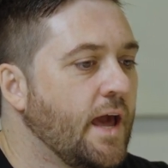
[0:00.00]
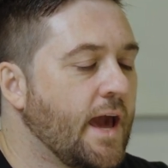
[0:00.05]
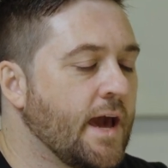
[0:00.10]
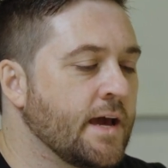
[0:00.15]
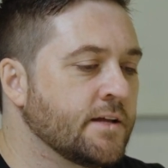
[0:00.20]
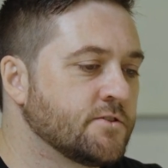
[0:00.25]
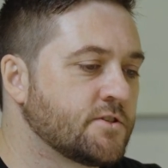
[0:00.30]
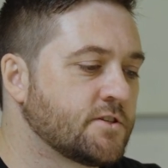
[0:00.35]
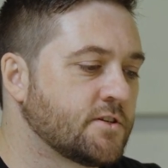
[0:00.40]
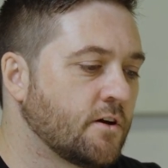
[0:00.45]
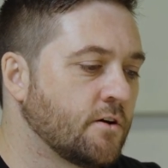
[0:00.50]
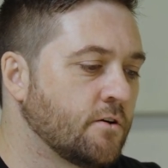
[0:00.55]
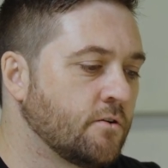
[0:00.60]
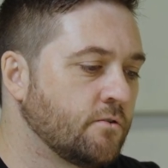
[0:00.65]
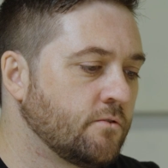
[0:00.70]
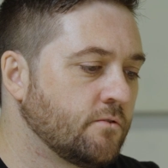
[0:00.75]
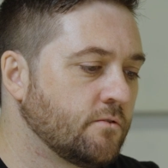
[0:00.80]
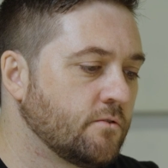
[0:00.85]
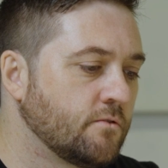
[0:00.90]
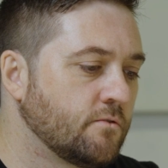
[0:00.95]
And
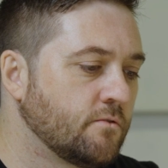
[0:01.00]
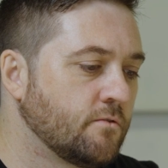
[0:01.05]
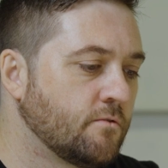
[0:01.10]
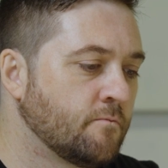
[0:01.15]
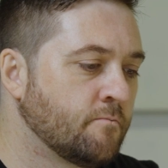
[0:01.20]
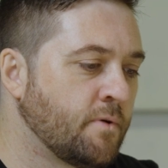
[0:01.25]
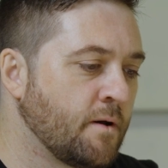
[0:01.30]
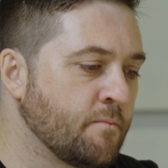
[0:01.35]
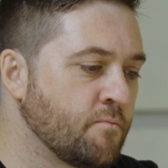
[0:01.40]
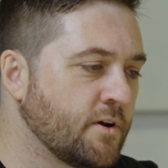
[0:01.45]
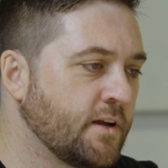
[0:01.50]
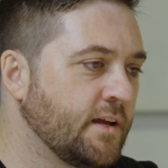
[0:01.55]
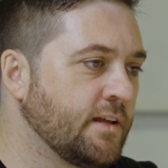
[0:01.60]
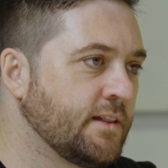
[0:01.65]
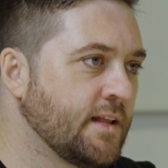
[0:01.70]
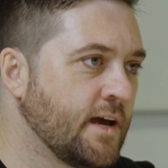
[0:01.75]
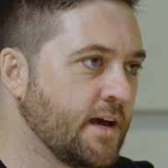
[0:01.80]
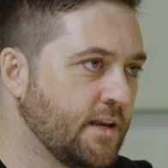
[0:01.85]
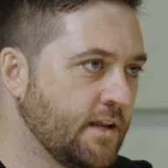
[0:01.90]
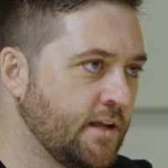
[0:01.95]
so by
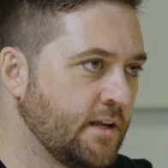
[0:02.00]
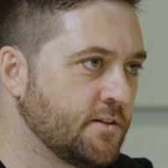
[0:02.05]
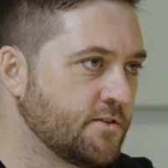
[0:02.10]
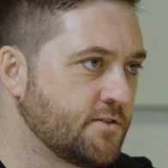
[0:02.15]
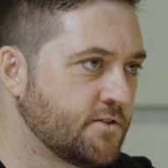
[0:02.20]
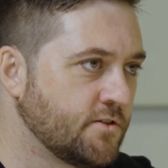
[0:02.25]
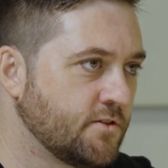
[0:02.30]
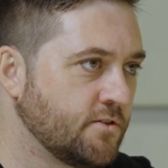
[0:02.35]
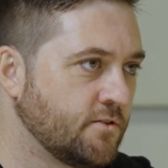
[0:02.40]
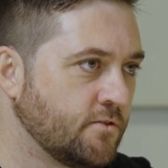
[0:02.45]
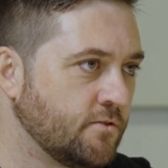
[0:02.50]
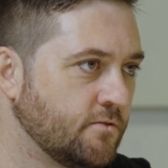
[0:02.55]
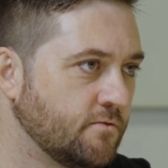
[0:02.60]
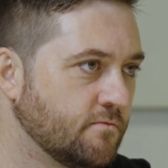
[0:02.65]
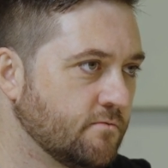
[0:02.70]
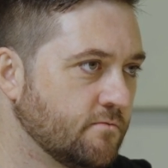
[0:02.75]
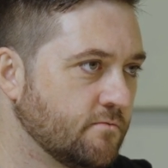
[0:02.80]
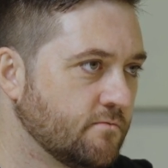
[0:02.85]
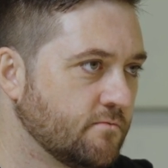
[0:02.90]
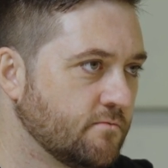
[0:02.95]
bringing that into
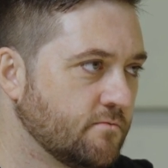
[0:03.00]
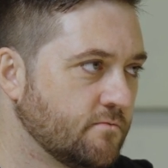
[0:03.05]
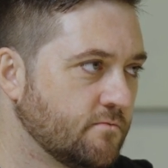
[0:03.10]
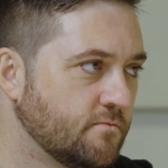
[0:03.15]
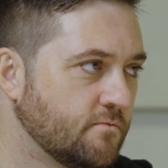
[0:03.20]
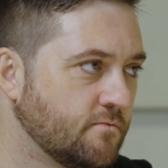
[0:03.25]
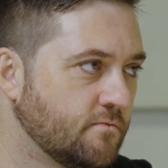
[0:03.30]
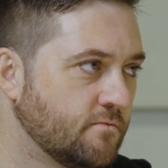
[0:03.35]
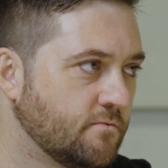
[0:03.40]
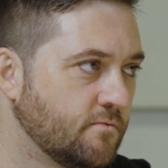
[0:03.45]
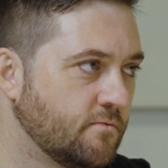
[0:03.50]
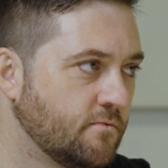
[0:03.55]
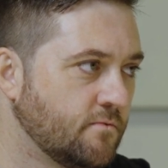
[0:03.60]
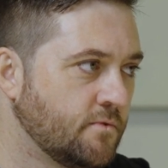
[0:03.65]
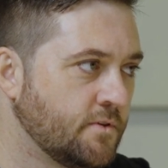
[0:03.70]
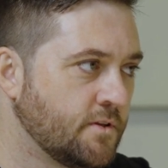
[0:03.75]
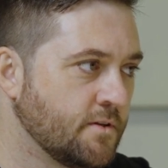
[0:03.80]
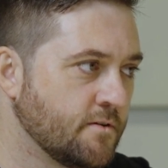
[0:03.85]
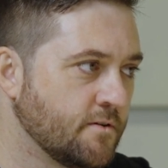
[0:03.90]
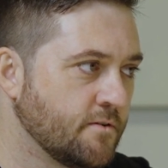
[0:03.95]

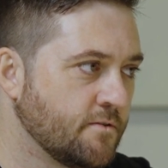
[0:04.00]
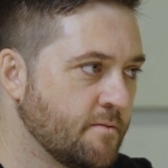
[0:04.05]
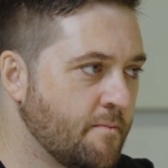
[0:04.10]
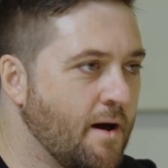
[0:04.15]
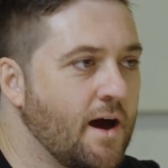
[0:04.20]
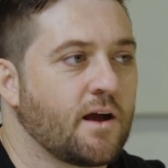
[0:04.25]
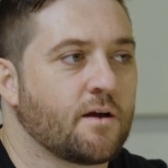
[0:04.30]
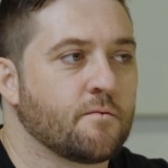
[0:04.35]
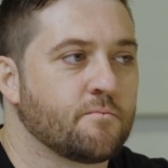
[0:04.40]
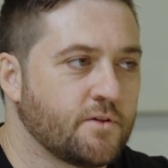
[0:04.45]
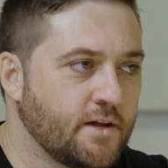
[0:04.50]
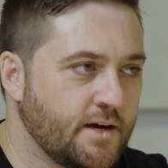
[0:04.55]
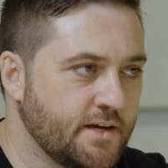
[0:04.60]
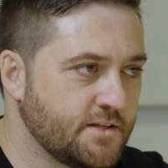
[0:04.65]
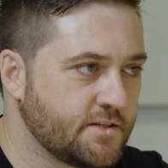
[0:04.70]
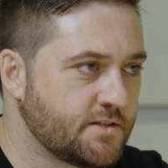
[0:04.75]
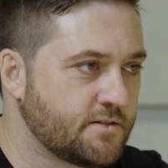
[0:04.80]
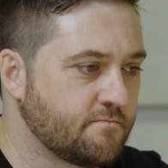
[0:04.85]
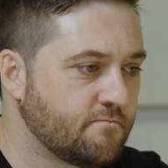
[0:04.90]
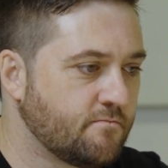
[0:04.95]
the
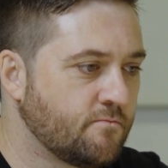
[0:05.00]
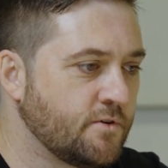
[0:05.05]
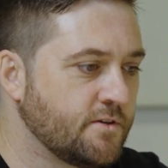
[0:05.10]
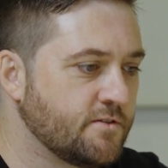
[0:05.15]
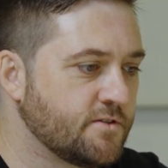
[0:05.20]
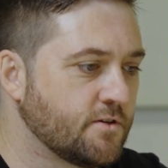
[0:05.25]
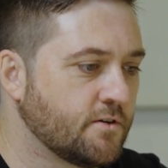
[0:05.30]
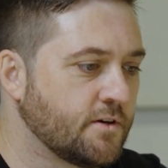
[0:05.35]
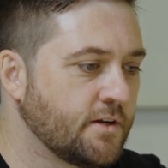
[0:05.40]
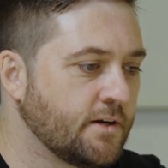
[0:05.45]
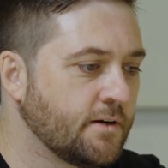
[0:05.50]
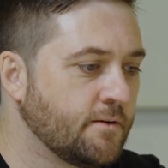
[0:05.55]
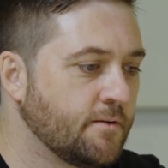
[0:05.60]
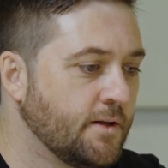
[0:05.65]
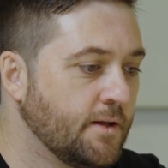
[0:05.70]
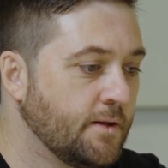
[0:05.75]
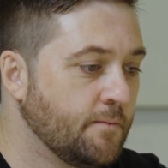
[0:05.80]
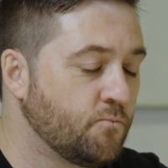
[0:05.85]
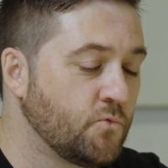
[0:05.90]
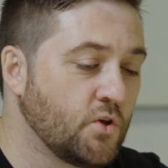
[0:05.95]
marketplace, we sort of,
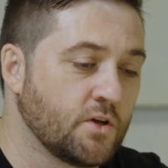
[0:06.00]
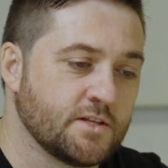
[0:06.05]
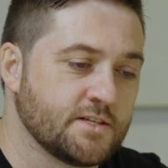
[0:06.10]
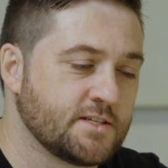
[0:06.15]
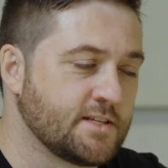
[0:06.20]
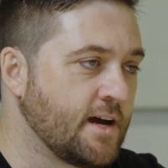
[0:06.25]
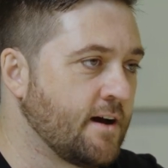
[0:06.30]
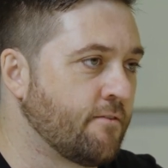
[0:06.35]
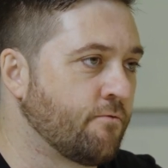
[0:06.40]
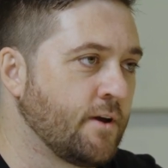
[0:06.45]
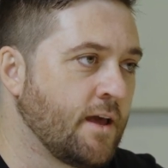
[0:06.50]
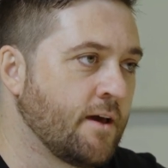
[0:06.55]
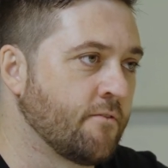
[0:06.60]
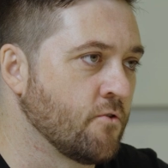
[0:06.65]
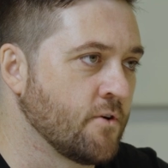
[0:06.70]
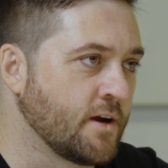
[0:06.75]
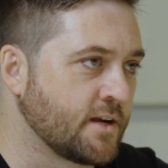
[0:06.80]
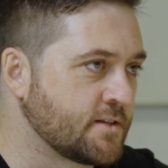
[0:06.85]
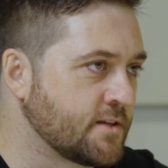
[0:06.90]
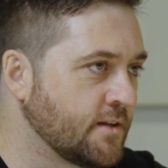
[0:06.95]
the staff we have
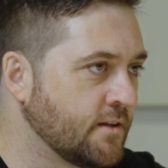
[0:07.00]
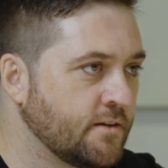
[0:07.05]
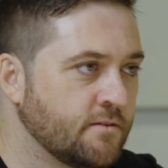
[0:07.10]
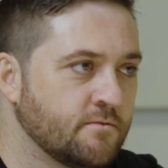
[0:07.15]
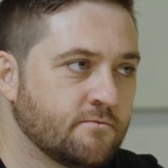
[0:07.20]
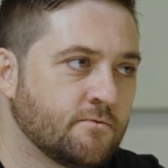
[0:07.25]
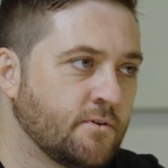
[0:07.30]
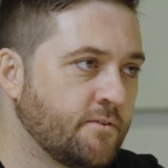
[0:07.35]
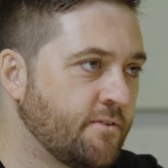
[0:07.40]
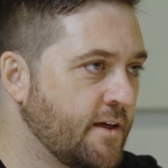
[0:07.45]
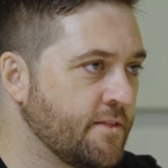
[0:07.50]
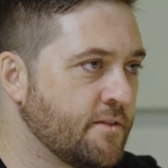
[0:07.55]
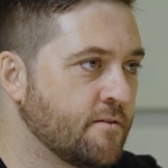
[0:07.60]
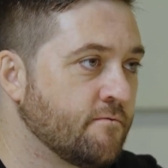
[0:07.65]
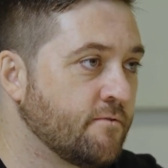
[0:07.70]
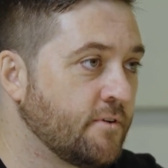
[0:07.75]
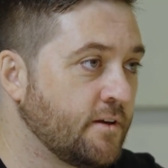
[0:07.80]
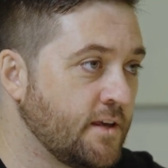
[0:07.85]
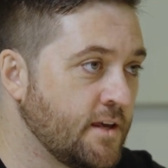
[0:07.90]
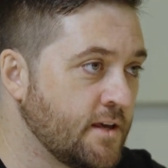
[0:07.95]
are excellent. We've had
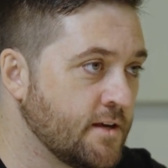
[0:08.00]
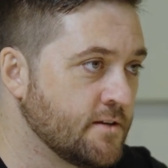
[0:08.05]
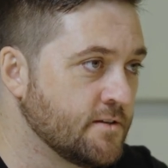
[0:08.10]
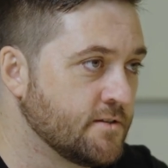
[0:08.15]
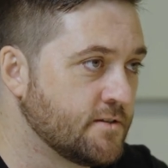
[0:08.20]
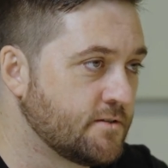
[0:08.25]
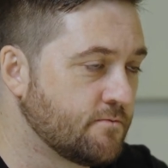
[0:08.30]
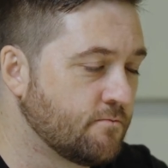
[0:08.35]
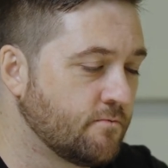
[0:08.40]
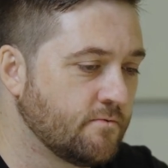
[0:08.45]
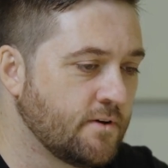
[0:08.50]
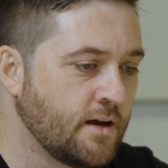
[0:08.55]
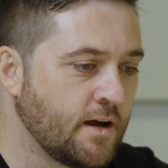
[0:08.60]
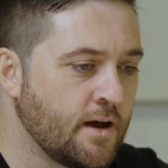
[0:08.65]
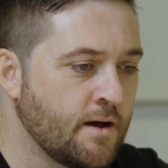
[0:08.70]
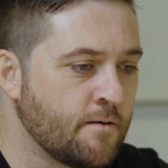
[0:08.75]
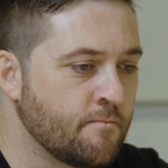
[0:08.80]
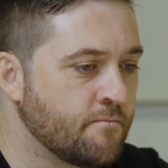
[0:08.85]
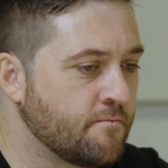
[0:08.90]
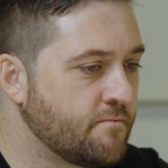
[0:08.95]
them for years.
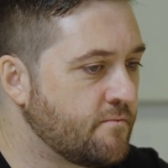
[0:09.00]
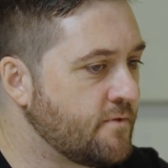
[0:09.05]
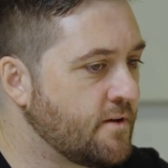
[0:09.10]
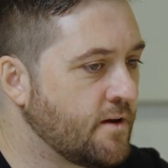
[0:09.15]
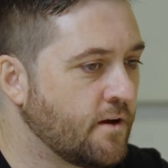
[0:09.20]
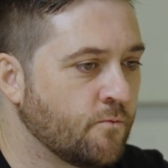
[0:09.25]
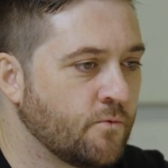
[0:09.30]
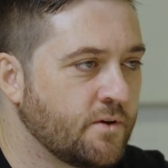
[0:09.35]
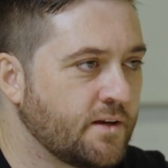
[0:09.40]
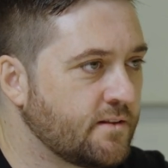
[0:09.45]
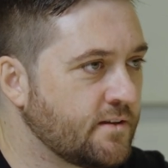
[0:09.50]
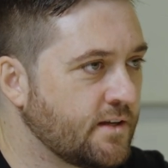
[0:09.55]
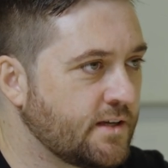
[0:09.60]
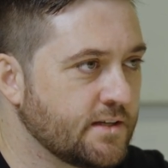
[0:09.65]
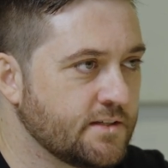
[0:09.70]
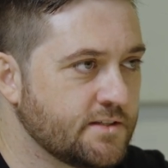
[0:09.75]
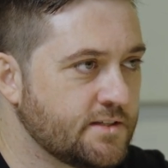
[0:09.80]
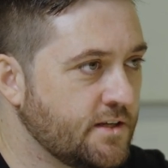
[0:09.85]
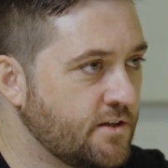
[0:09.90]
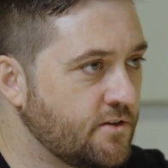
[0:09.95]
We
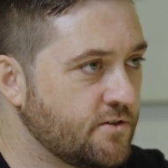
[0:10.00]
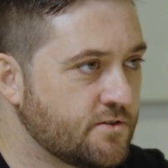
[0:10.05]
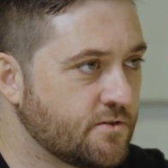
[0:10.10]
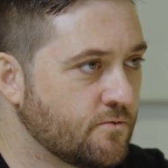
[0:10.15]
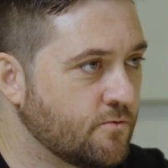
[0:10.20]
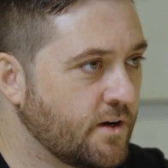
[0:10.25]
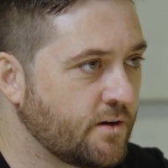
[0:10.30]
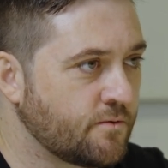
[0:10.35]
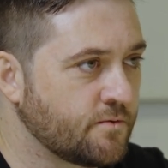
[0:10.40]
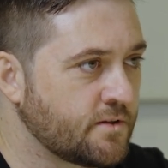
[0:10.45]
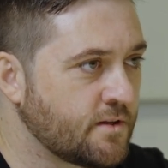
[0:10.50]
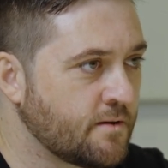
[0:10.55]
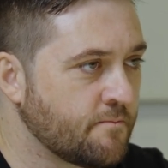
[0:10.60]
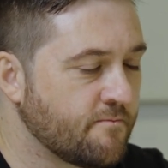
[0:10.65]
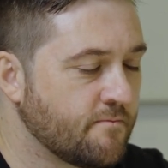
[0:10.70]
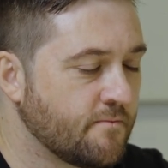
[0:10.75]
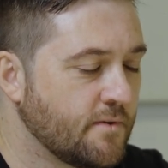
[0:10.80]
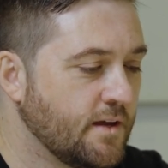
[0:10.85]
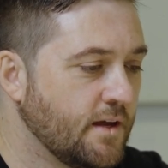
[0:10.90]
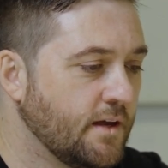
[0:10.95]
continue to work with
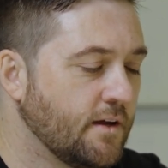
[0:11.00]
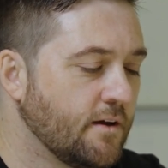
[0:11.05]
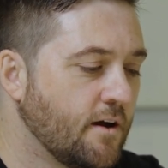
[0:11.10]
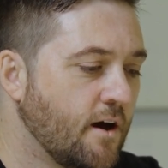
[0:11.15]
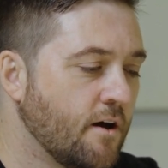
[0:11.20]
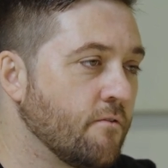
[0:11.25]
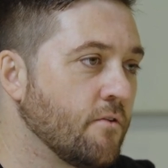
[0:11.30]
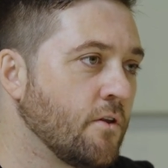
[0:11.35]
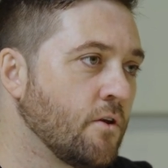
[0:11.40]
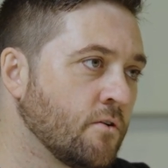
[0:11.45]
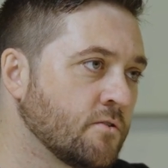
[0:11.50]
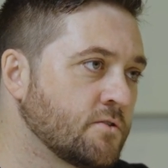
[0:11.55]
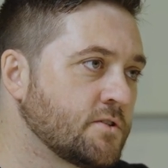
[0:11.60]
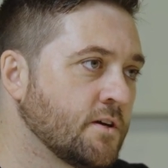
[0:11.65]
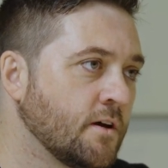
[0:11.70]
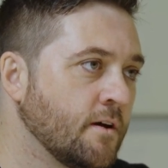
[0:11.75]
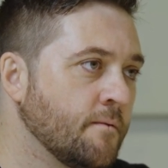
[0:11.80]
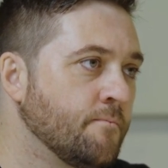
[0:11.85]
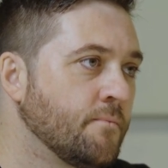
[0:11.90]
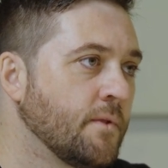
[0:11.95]
them over the long
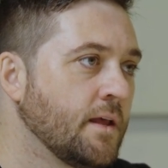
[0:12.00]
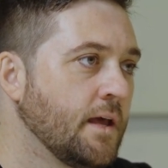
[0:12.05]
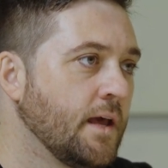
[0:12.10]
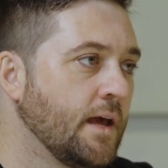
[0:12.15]
term.